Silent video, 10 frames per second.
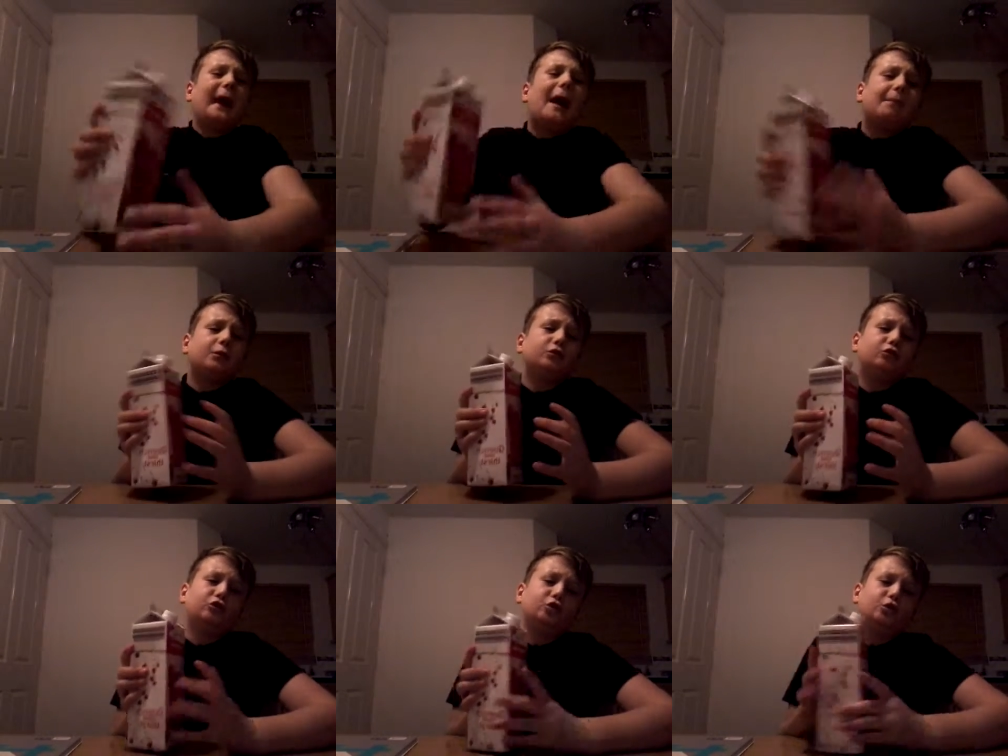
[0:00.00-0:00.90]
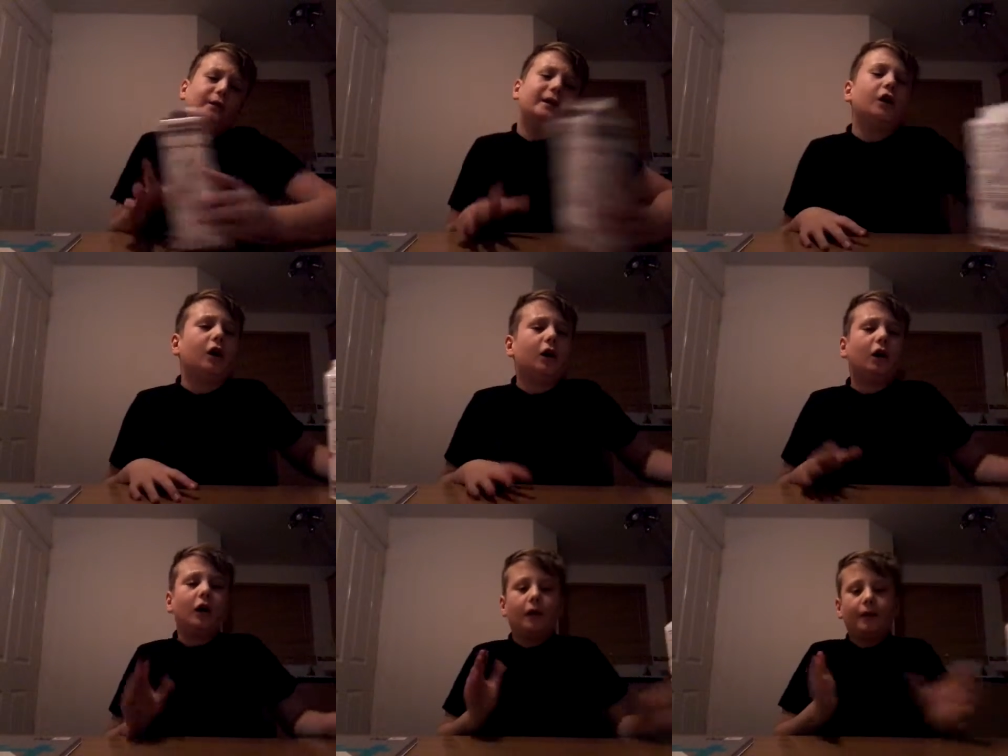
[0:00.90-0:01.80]
the apple juice we
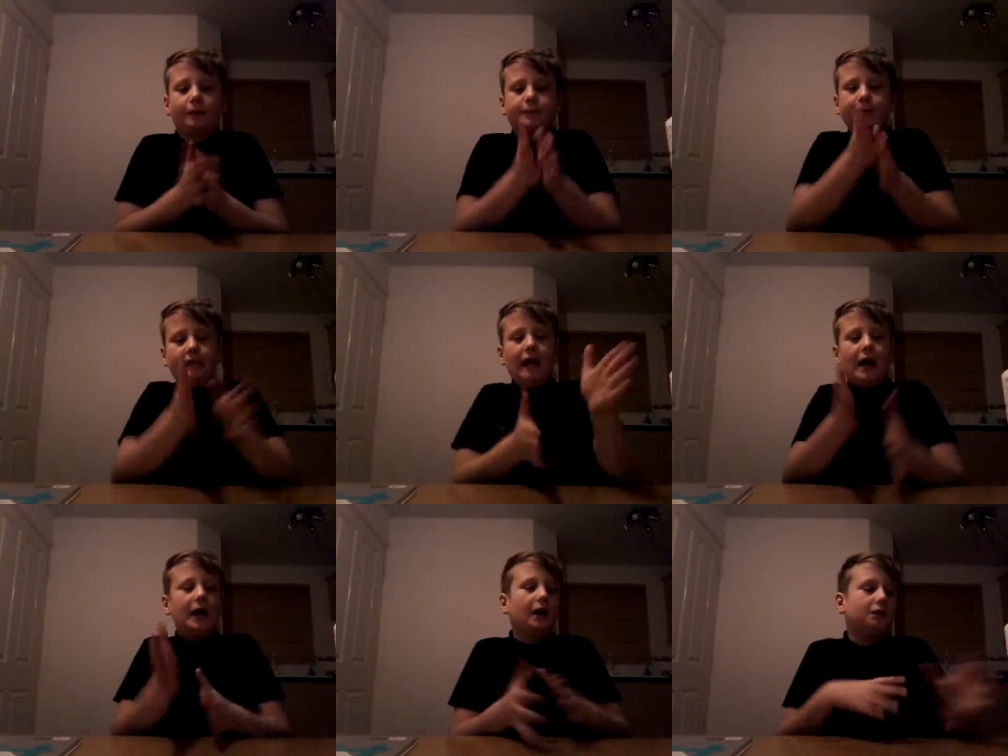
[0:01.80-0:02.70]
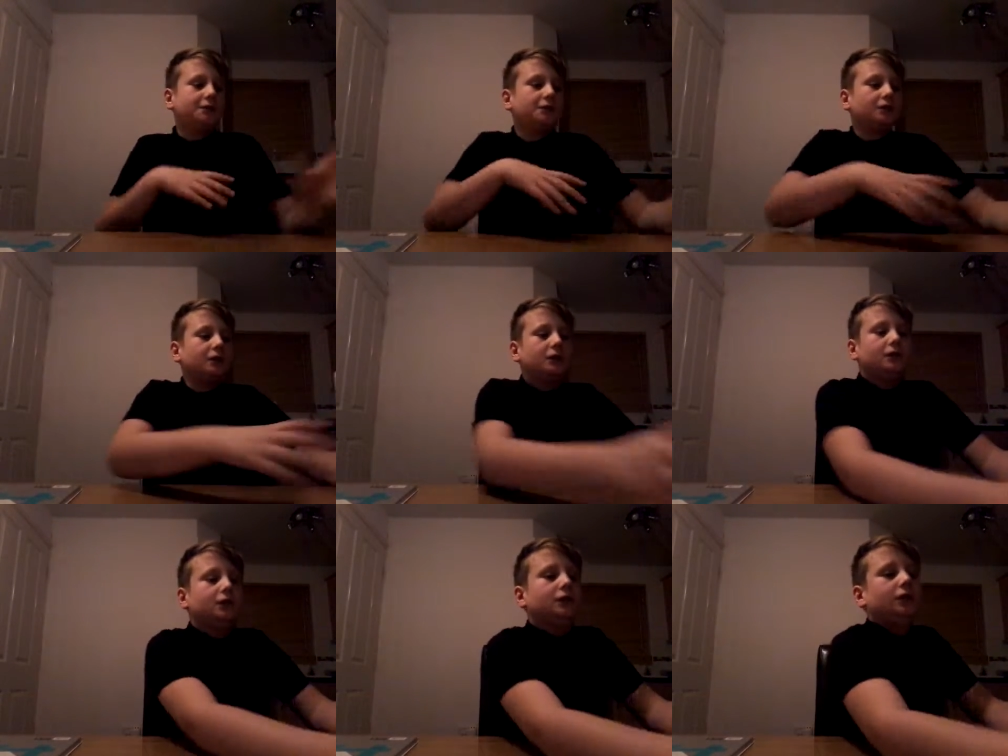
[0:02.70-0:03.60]
got, a big carton.
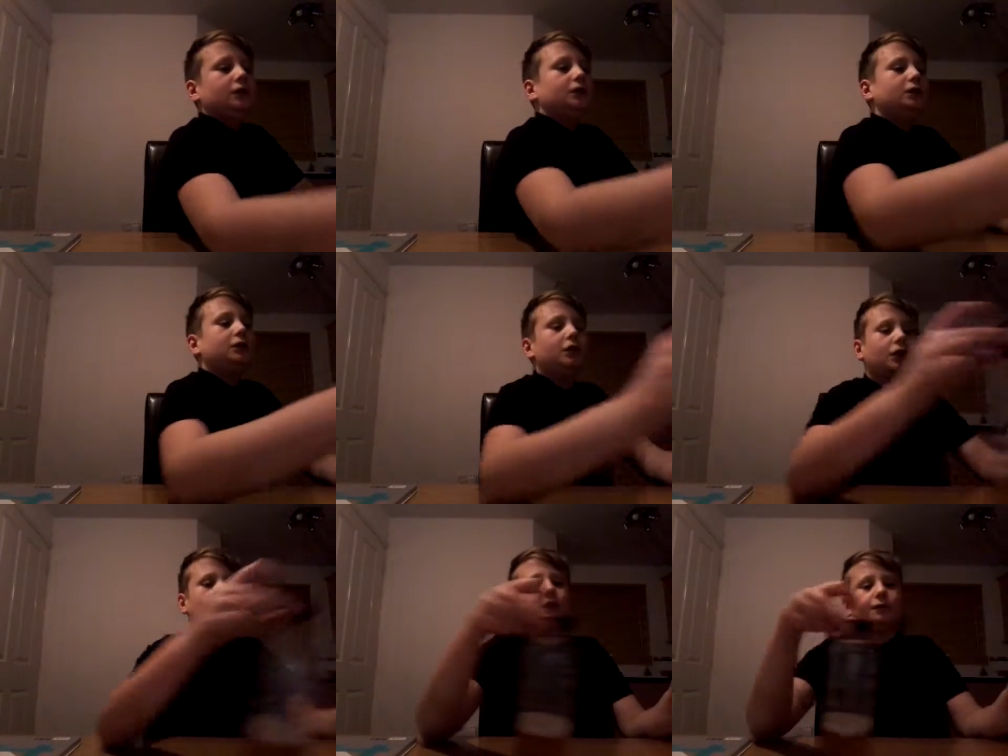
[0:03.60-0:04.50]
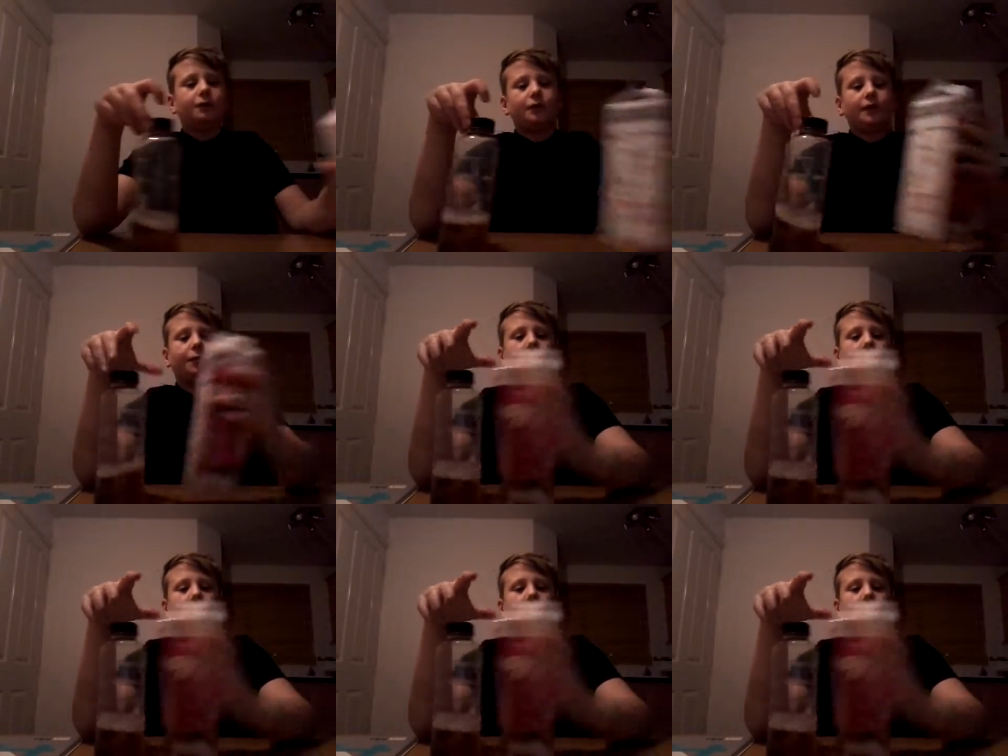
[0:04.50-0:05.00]
So we're doing a